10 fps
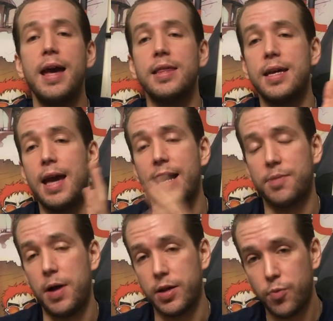and the
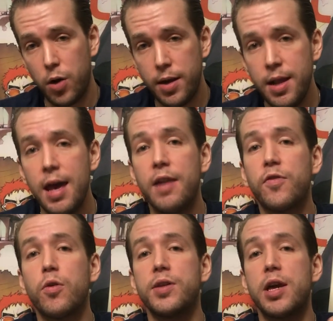Xbox One, and of
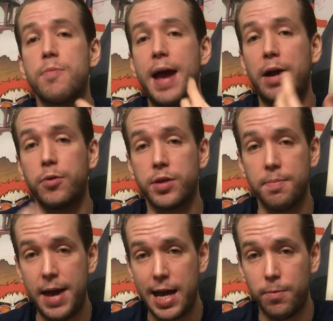course they are backwards
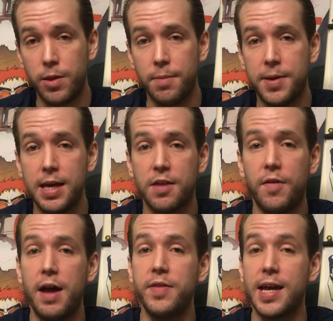compatible on the
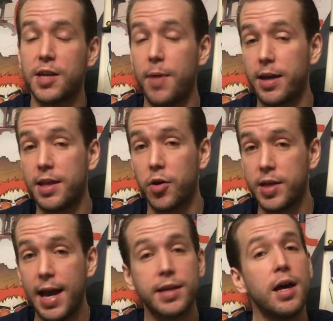PS5 and the Xbox Series
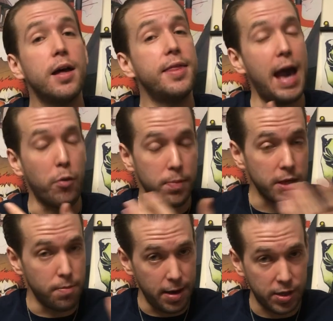X. That would be
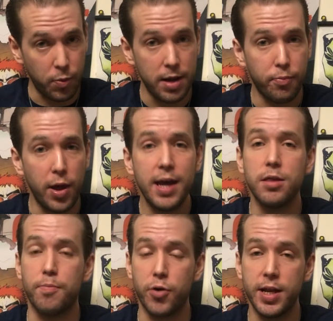the best way to play it,
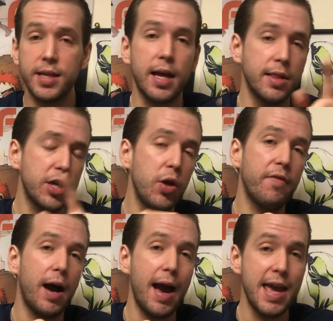the prettiest, unless you have
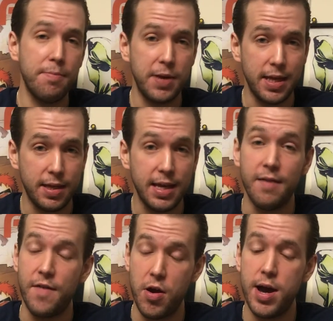a high-end PC, a
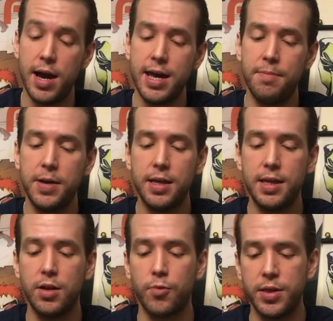very high-end
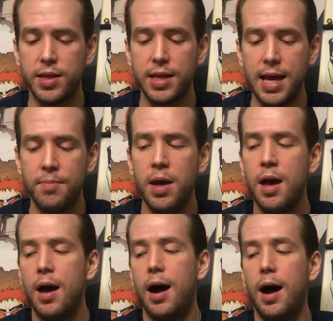PC to run this game.
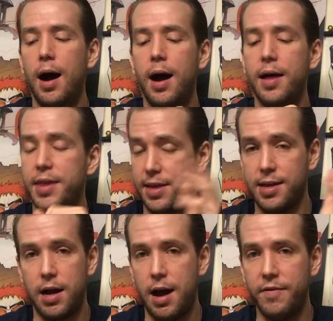That's
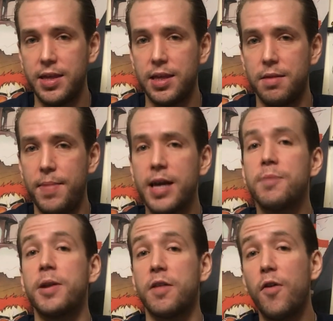obviously the best,
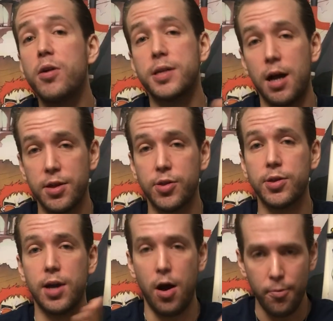but as far as consoles
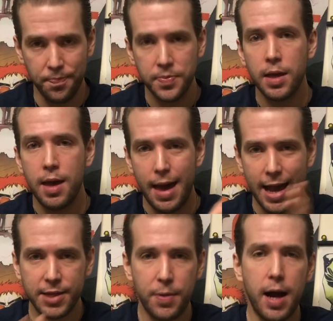go,
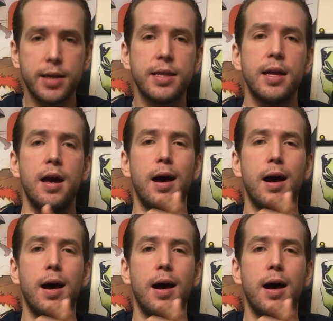Xbox